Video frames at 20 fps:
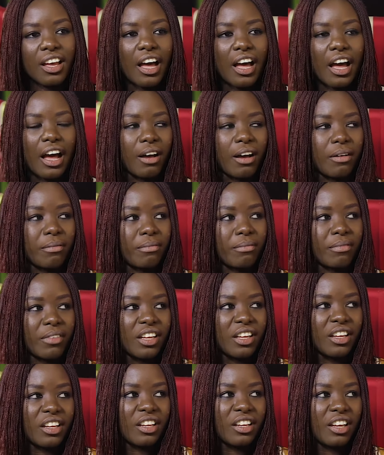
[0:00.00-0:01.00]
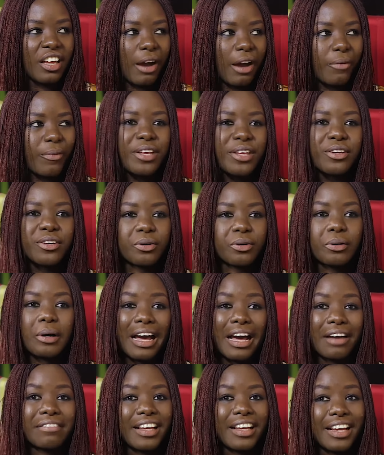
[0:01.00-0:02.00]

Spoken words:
And when you don't have